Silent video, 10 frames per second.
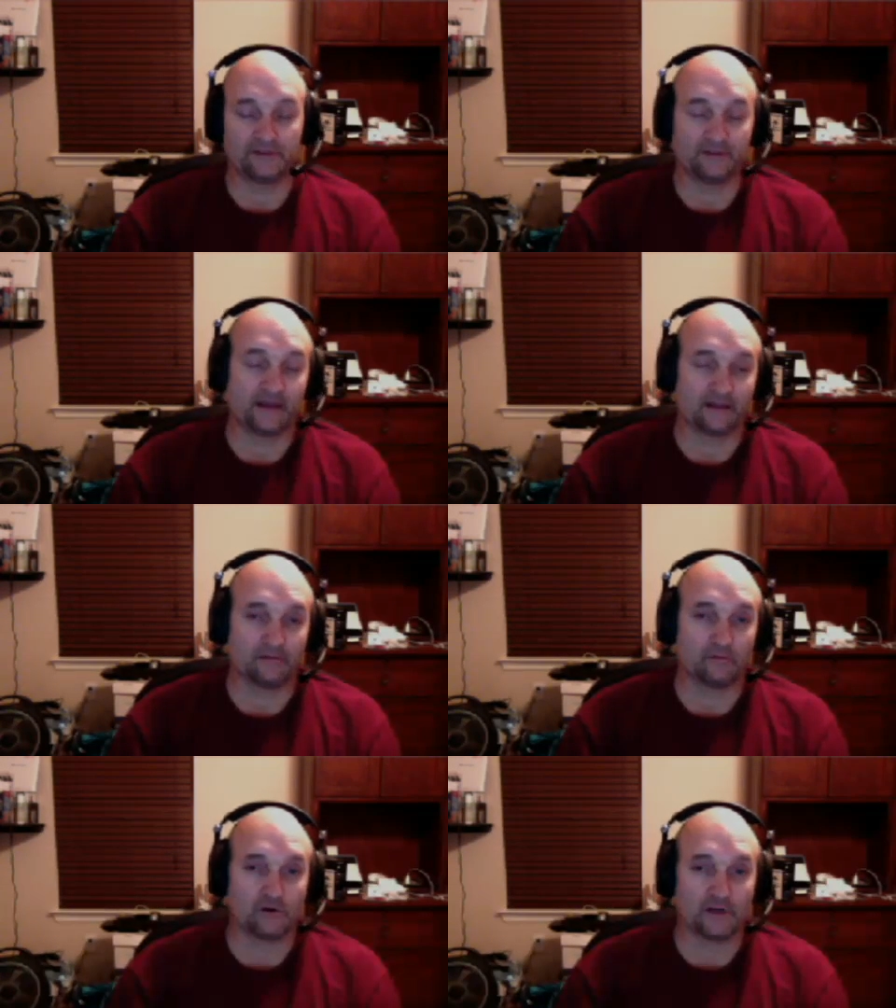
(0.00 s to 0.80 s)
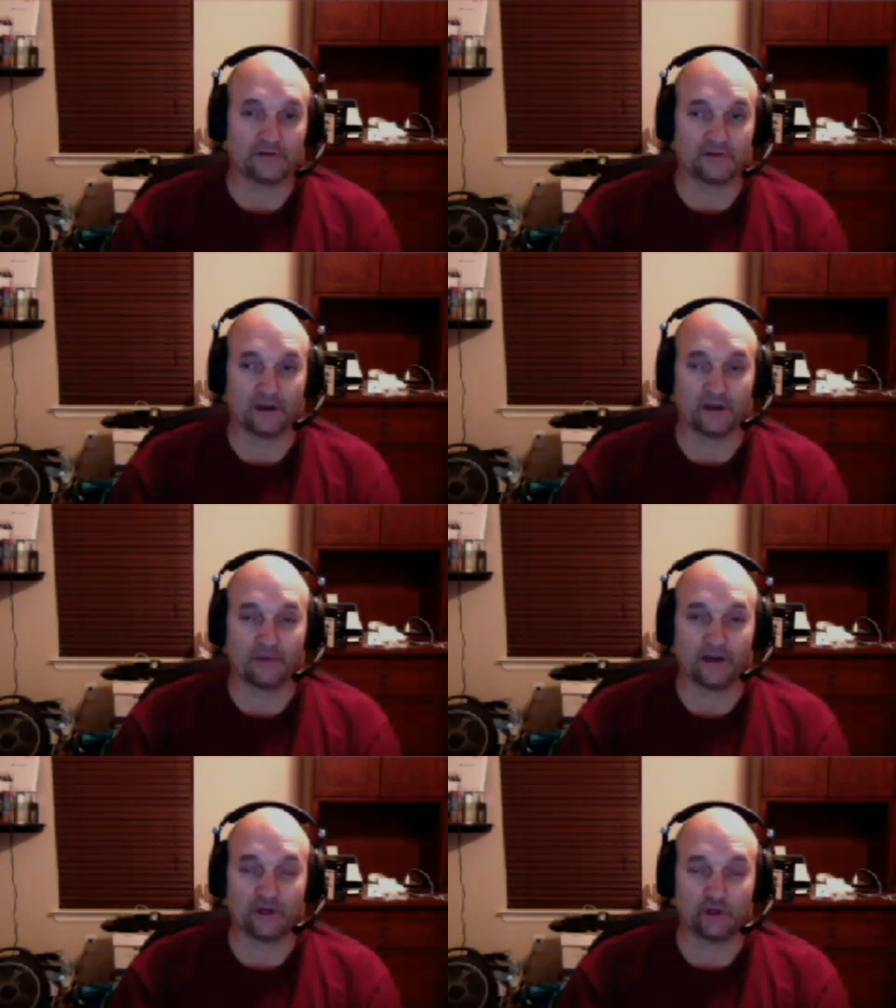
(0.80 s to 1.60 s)
Like the word I was talking
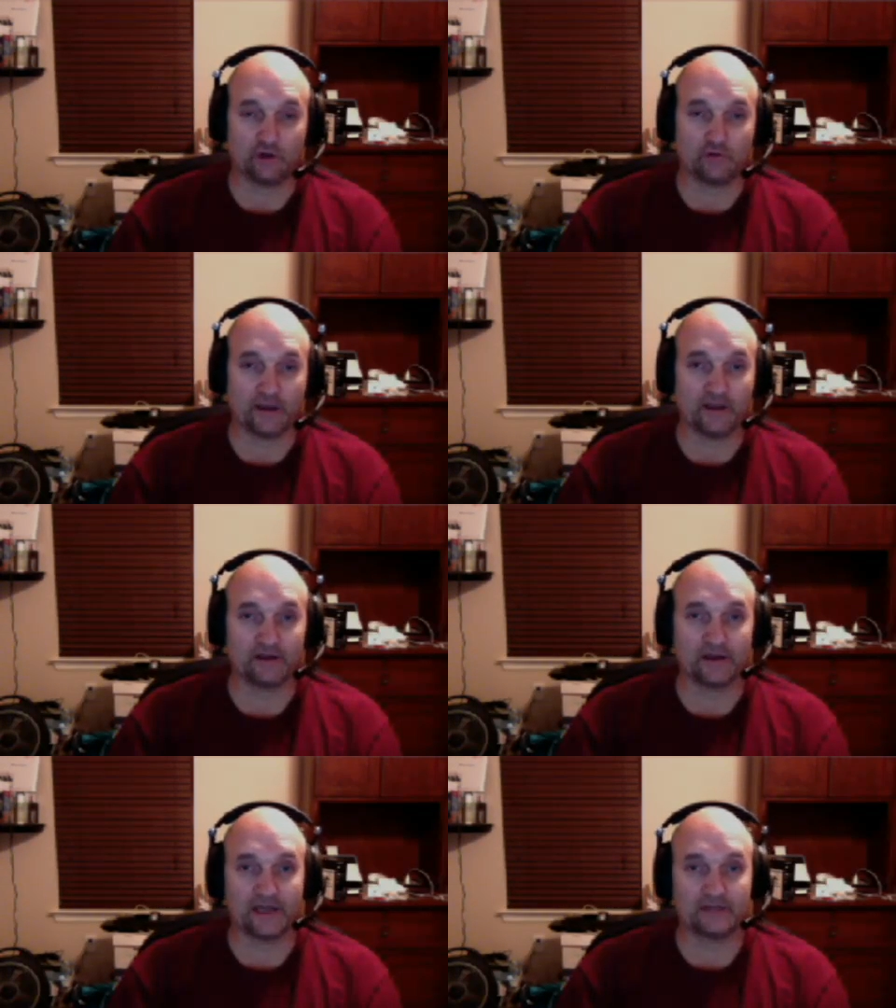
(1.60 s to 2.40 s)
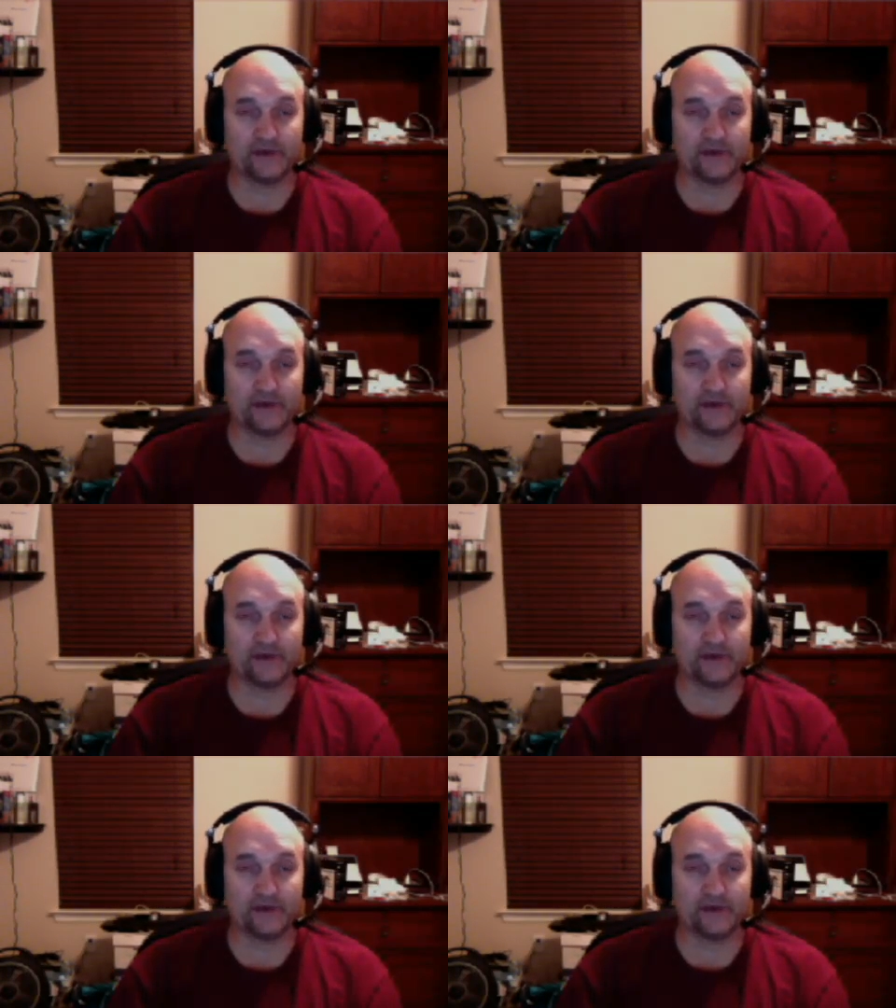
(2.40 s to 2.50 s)
about, do you recognize?